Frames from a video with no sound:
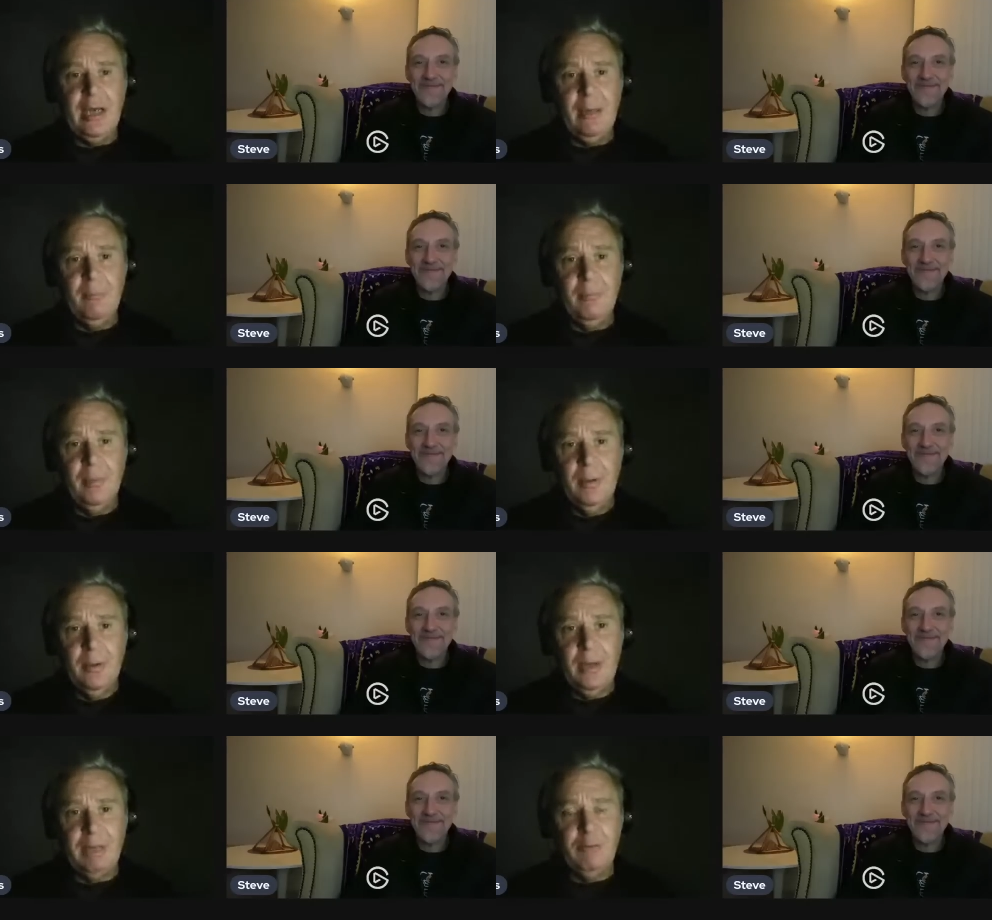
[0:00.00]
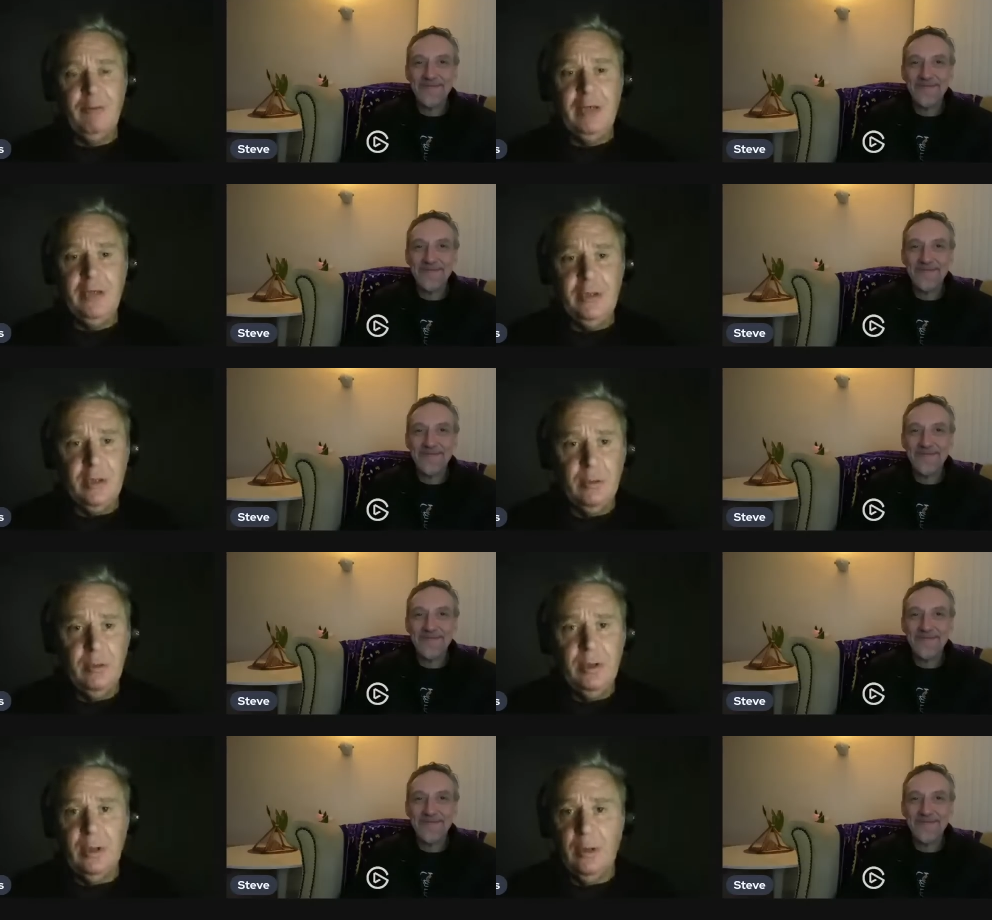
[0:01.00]
Speaker 1: you," you know, and that's
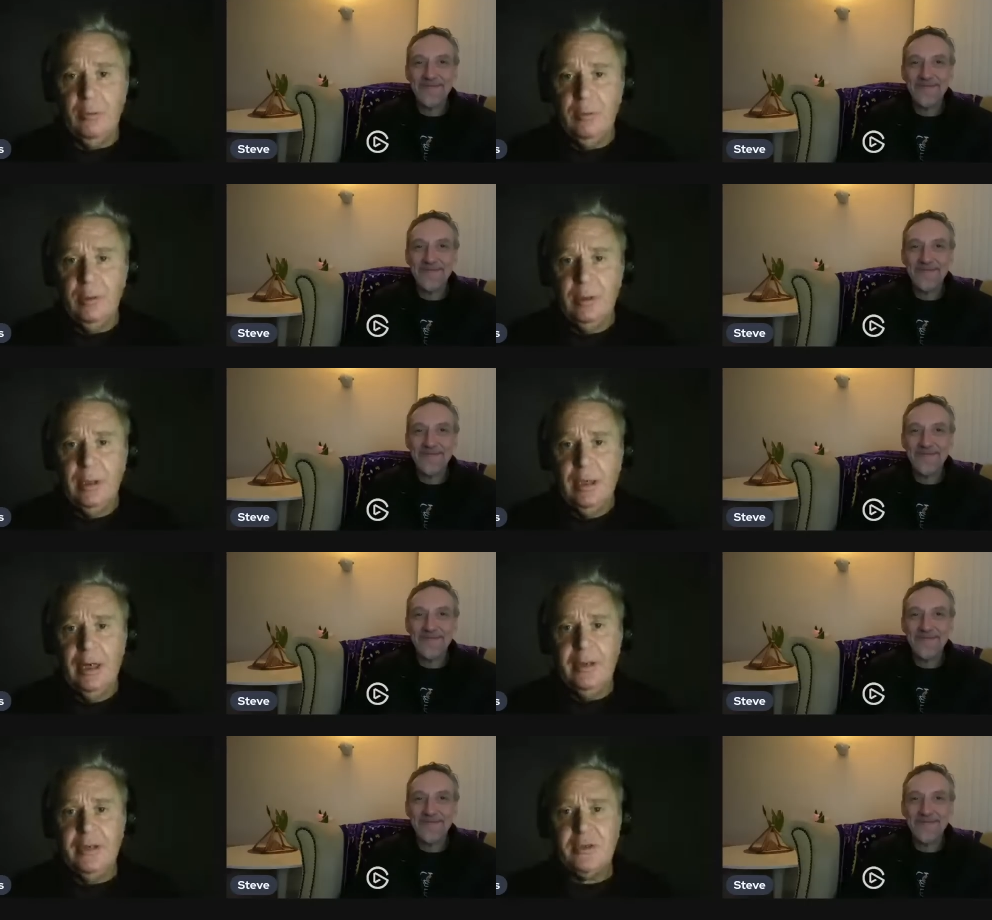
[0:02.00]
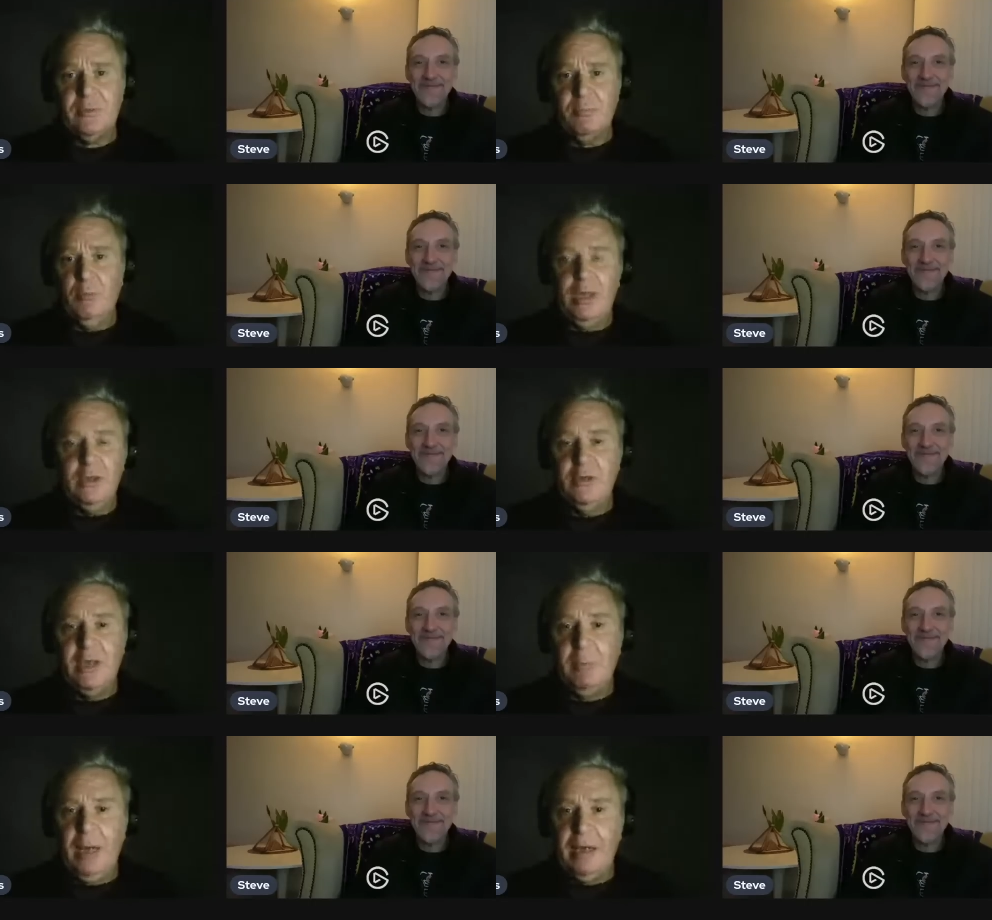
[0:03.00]
we can use that back you see because
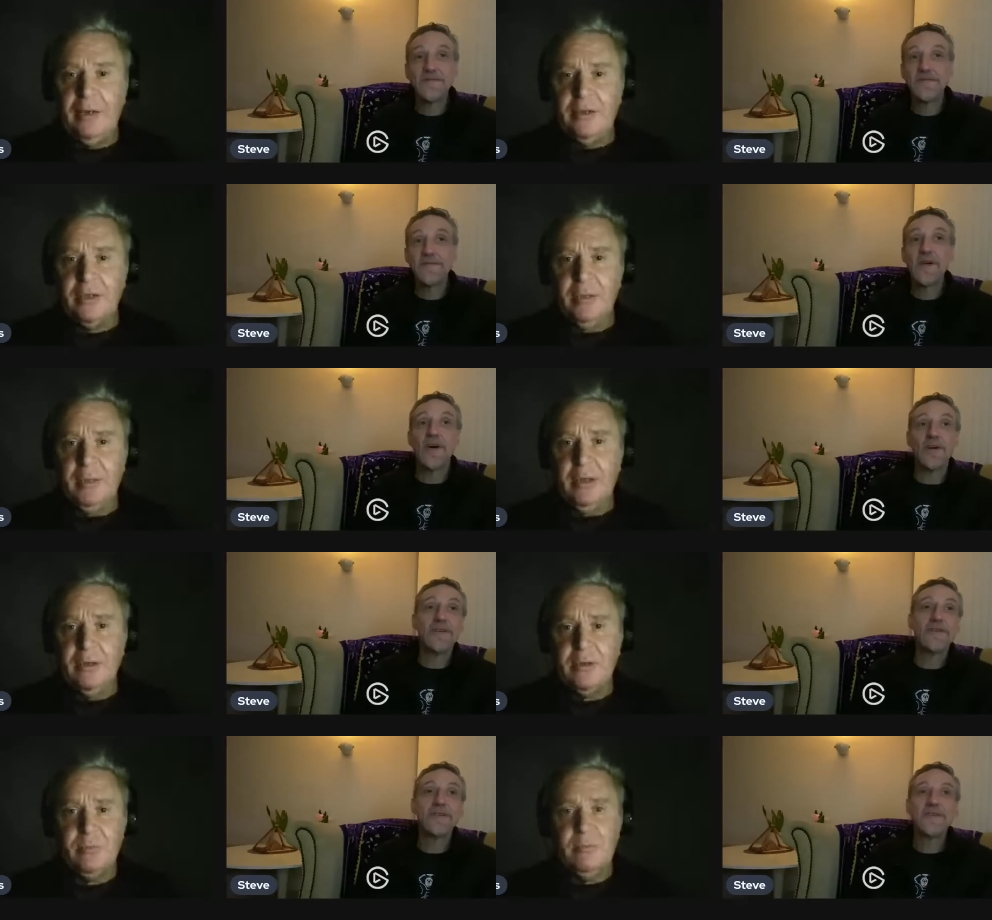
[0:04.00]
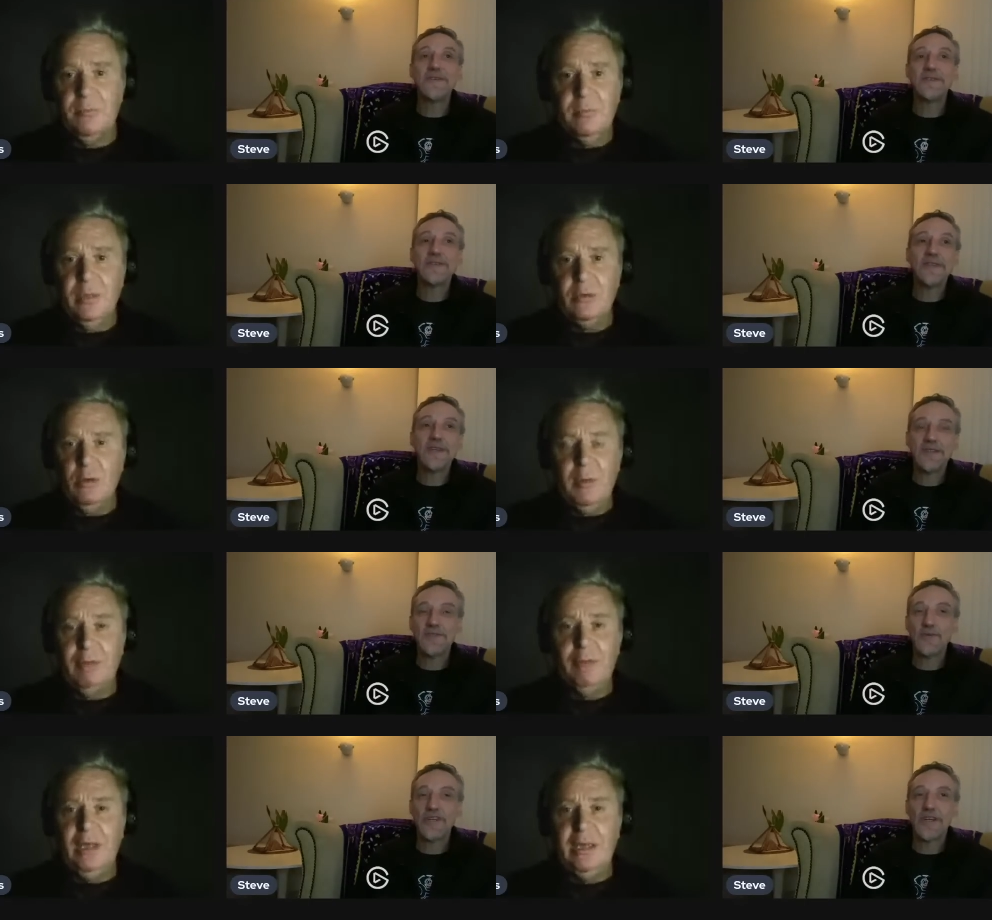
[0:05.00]
it's all about oh, feelings you know.
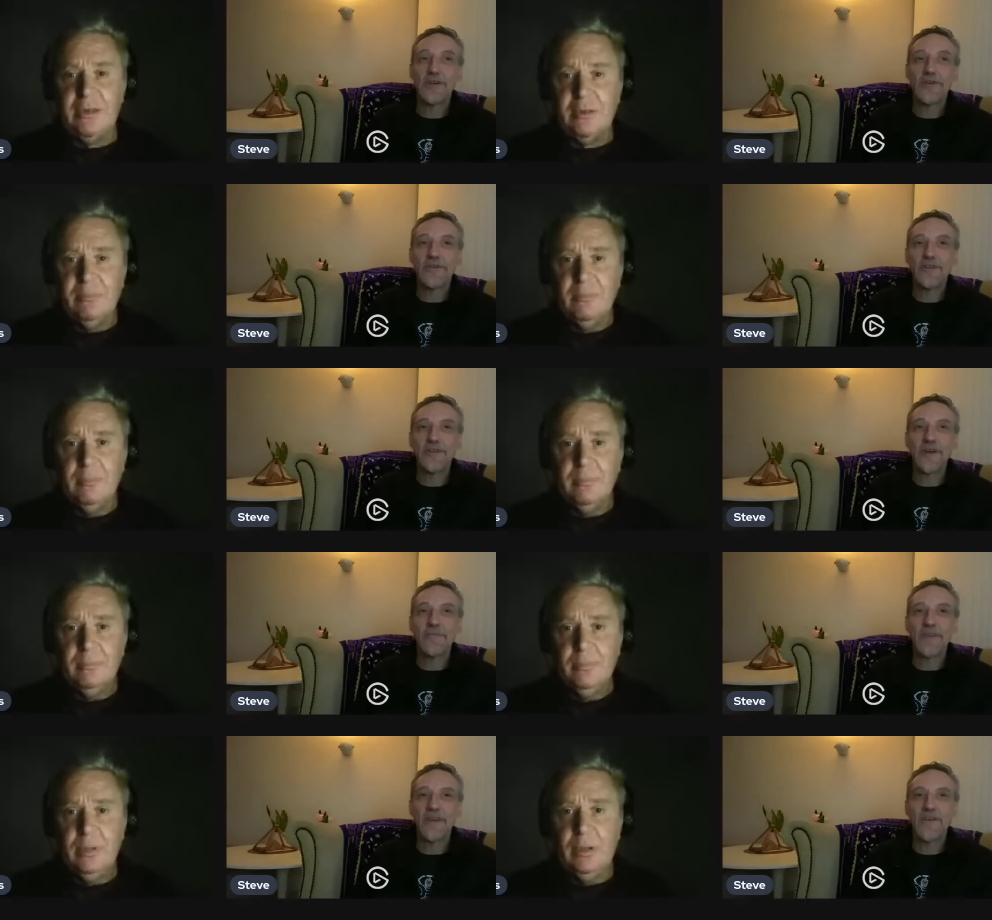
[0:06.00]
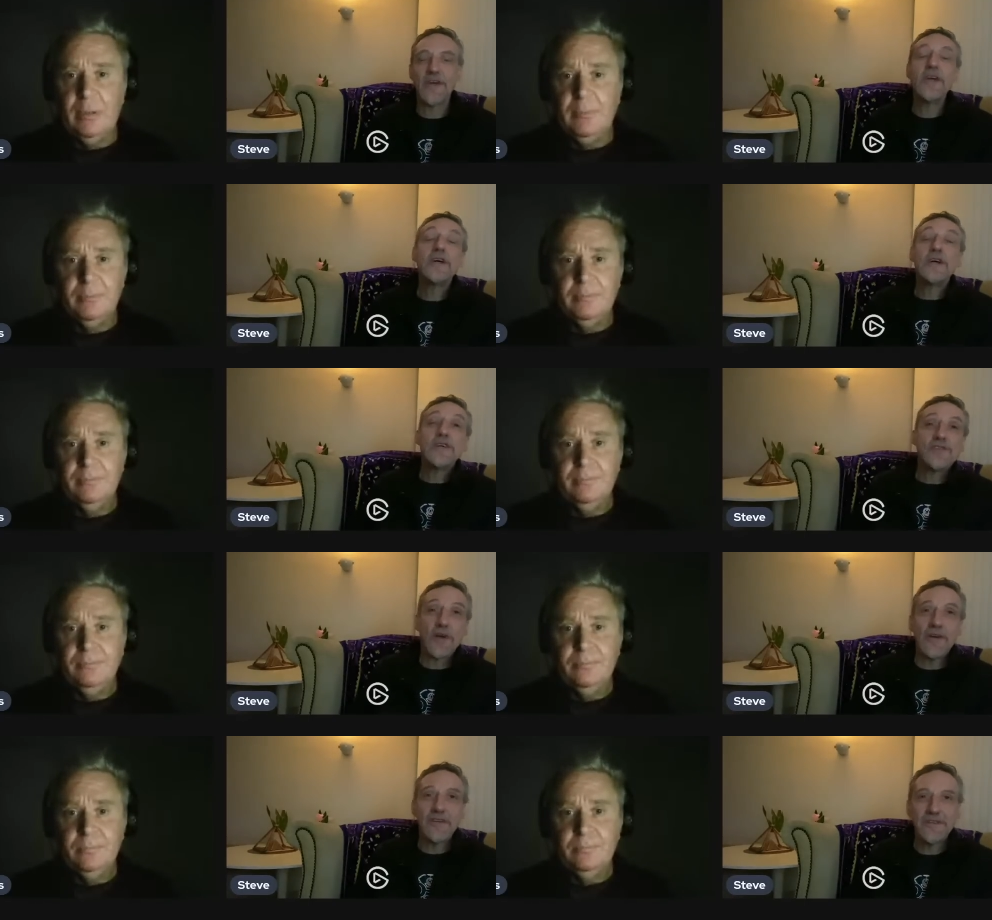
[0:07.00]
Speaker 2: reloaded updated
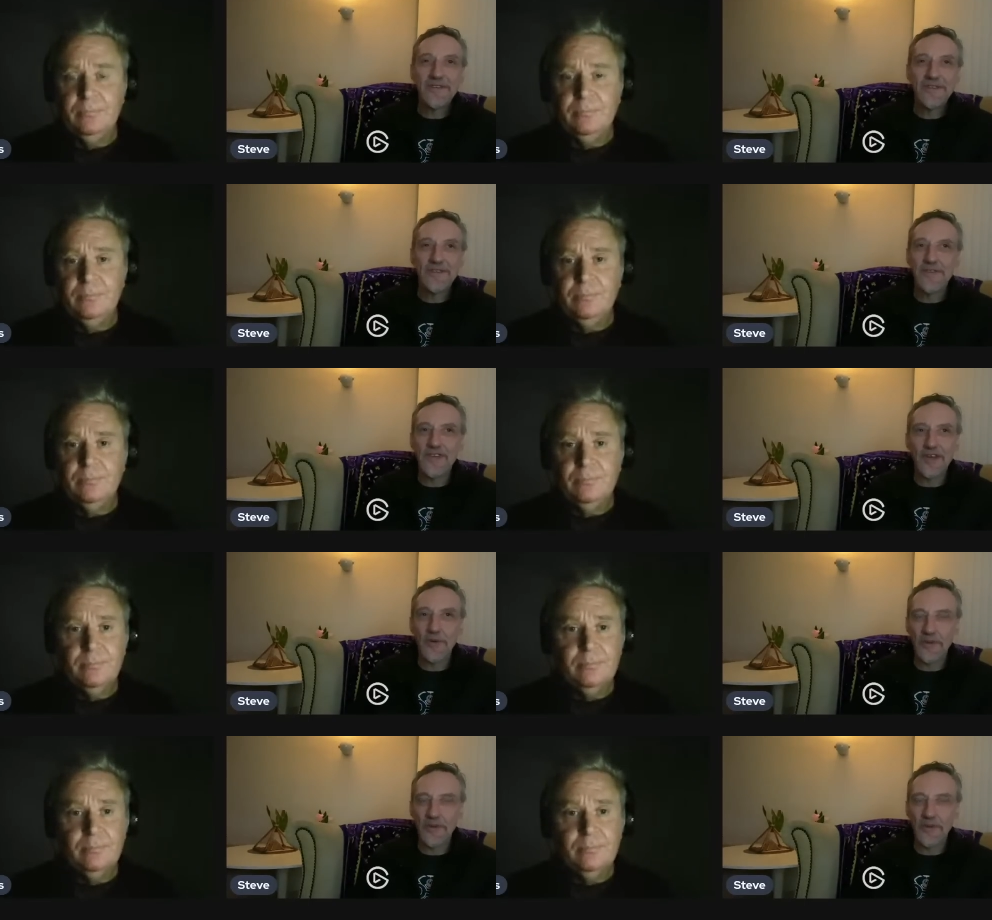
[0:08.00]
sorry the, the video went